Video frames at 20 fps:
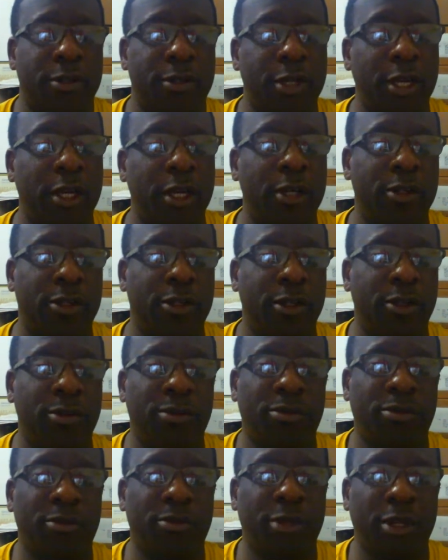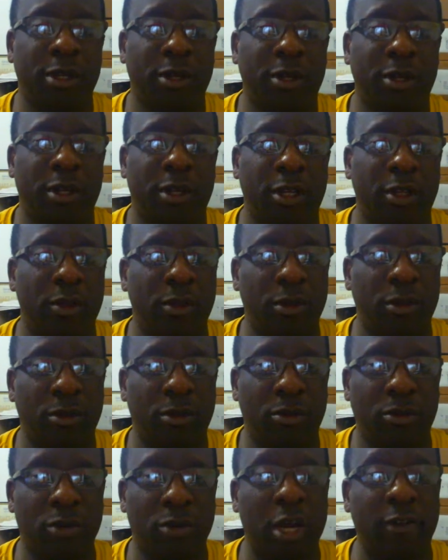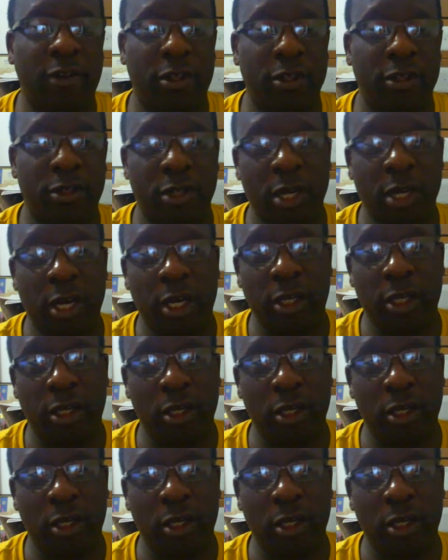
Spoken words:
change in graphic design